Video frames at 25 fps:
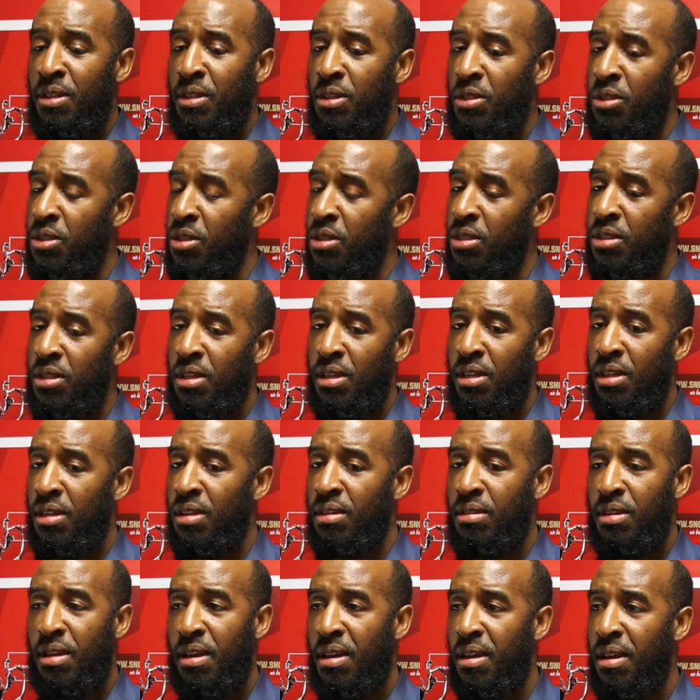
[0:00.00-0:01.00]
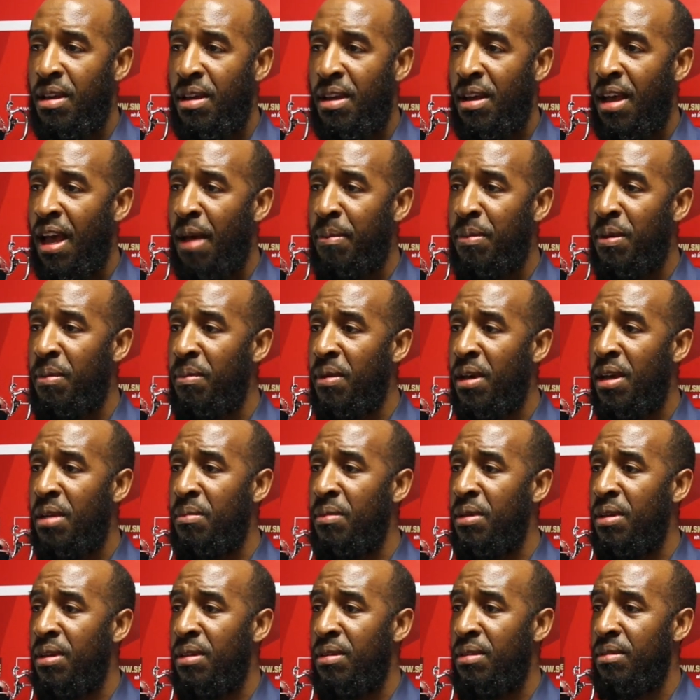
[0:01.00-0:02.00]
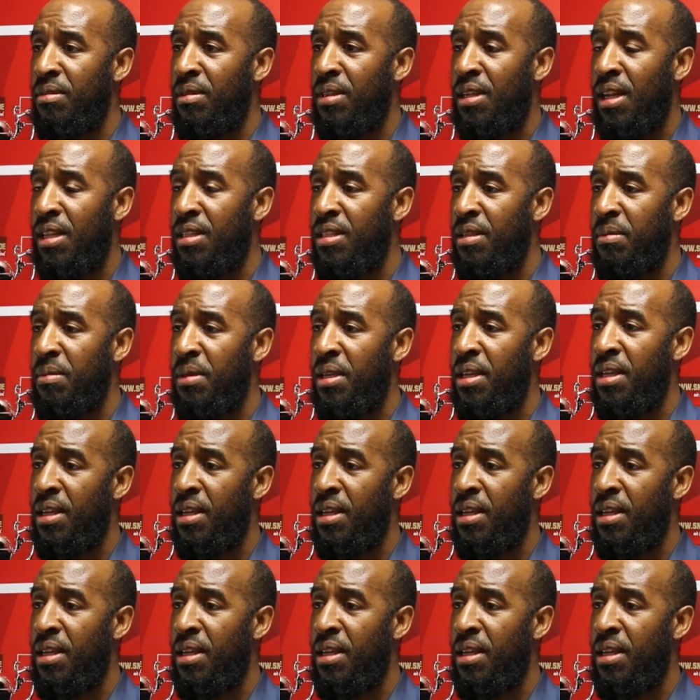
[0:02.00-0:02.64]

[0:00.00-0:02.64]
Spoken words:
it's just a happy moment and glad to be